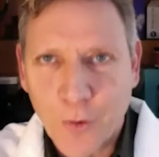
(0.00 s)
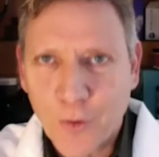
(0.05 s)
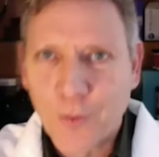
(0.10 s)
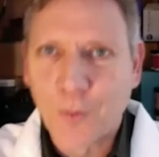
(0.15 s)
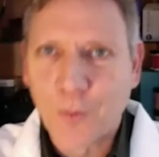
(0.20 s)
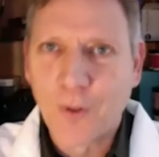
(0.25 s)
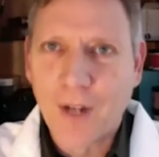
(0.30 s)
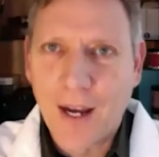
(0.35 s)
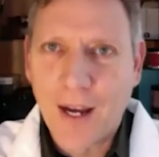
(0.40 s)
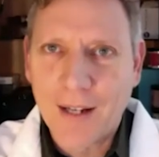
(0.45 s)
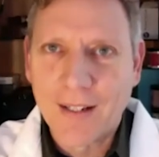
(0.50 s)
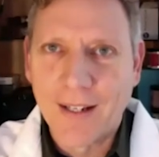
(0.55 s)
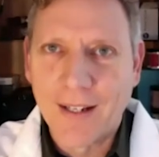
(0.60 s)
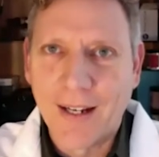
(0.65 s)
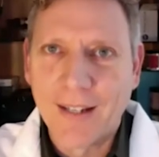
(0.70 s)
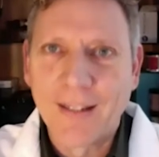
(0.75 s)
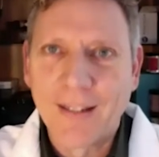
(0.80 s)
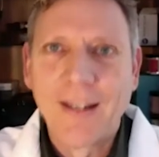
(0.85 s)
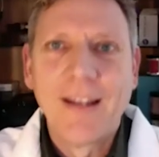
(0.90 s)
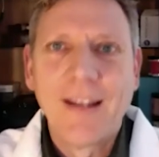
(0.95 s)
were not
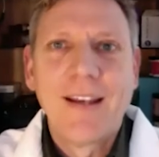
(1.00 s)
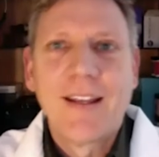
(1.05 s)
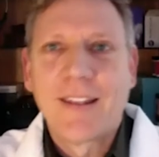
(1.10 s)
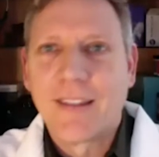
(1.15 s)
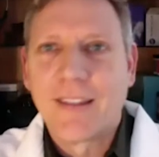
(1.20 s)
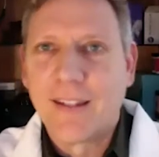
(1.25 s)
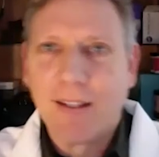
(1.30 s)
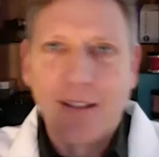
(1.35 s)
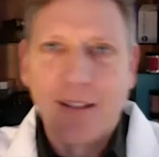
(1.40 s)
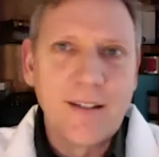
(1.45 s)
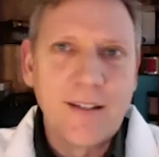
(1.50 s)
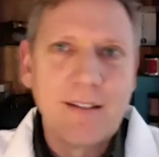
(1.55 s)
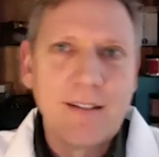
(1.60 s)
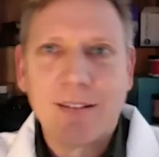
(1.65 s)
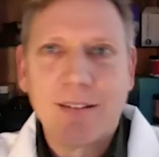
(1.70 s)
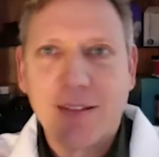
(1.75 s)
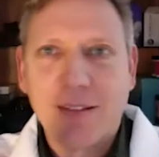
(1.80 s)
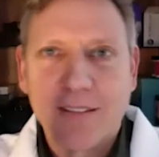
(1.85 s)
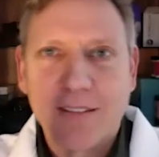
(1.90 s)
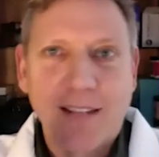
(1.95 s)
cut. The
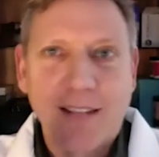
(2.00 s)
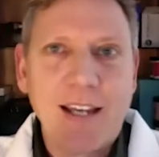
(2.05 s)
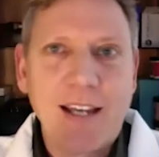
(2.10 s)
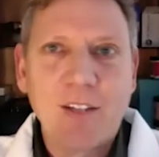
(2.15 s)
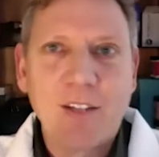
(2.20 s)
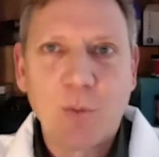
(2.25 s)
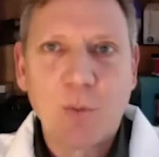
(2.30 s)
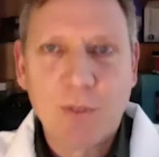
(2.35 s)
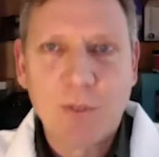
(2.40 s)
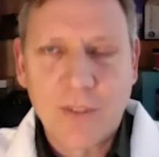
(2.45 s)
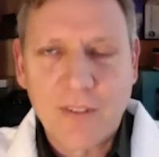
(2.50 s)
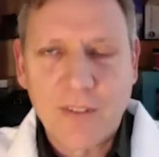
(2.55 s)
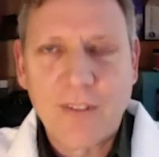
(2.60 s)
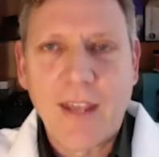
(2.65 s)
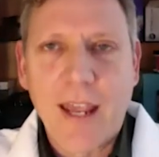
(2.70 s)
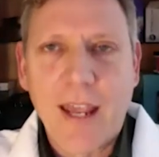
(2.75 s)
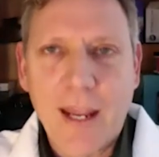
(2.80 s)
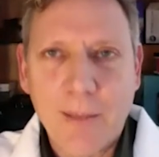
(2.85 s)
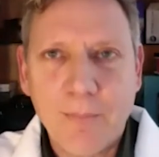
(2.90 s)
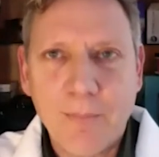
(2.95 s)
science was the
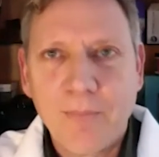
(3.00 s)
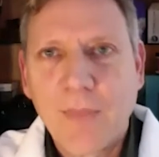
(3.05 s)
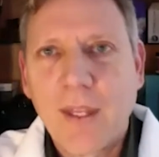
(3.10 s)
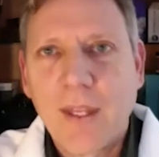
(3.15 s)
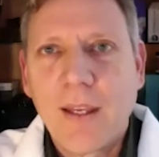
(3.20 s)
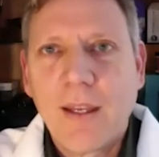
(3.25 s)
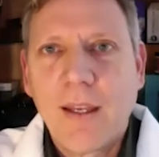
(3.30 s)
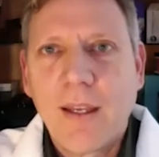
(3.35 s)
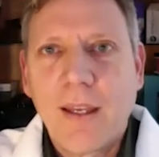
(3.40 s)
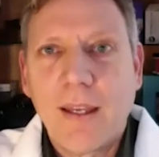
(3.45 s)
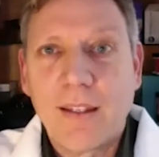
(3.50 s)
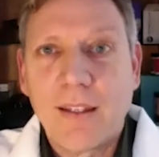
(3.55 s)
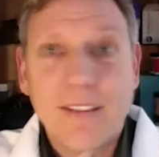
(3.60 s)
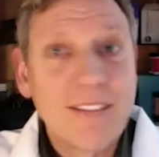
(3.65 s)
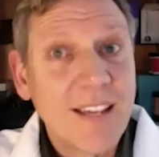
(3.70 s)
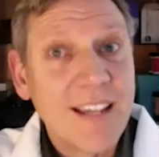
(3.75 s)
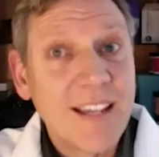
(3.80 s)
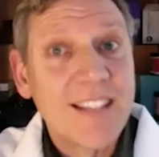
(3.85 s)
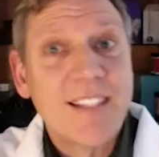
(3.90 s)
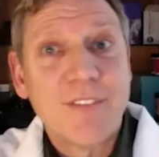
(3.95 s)
same and the
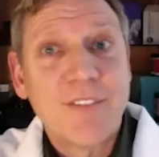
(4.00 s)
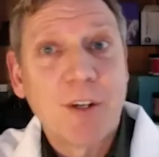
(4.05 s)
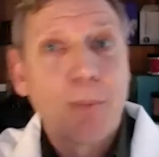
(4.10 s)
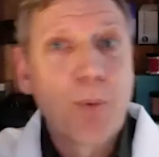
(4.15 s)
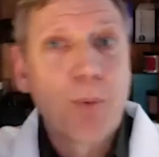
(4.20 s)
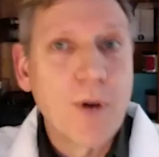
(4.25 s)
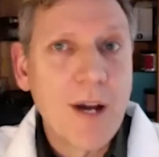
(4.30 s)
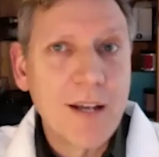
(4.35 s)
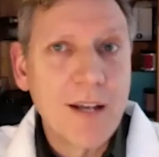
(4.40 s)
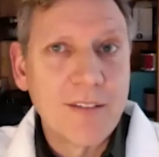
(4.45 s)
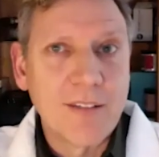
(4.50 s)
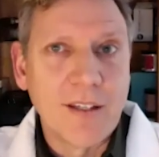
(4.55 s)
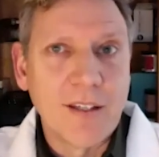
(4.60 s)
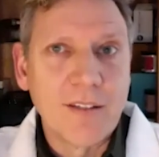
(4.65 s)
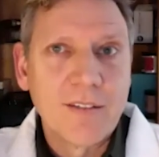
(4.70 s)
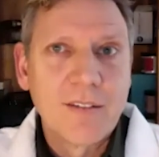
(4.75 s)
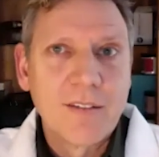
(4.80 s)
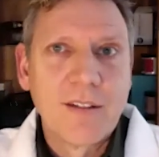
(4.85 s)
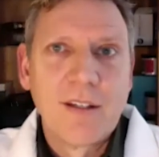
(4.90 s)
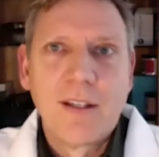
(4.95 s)
scientific
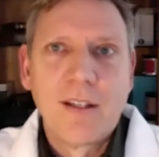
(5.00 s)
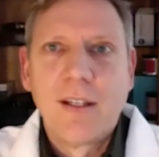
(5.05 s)
process.